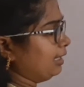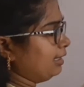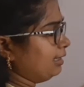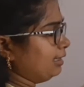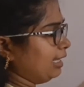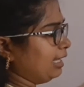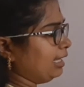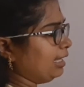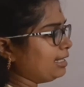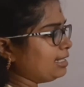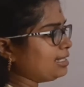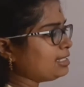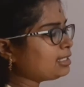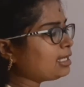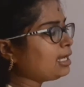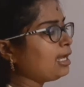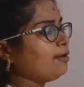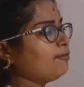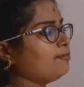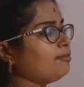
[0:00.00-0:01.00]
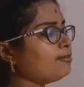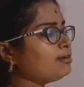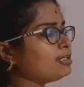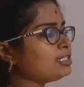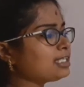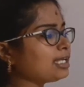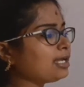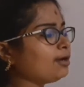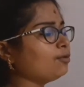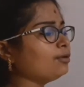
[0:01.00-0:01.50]
these we will
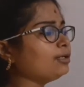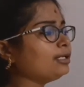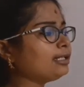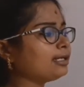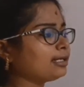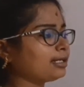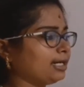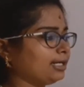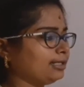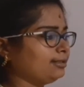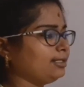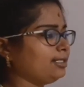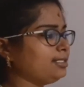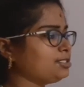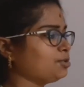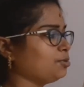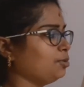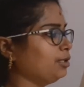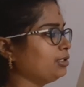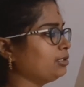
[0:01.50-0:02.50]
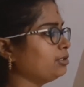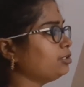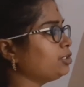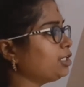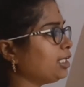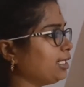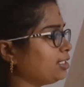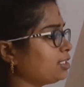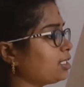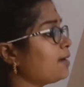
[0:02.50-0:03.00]
see only the color is going to
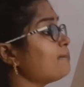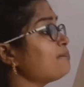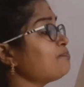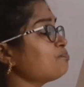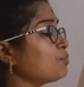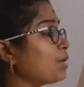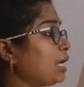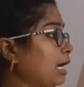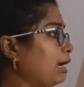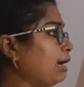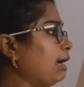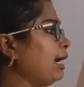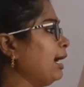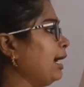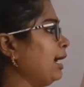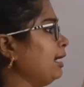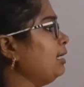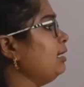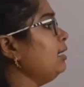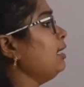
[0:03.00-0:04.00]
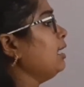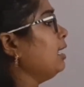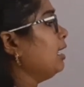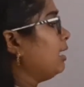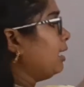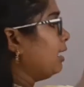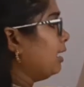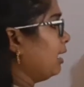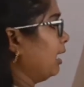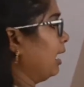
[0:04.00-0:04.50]
change. And
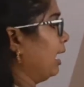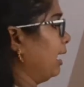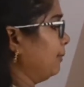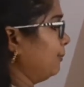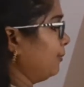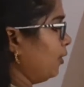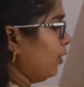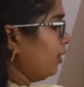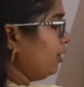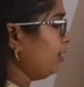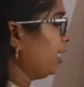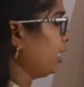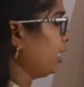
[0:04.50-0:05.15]
I am going to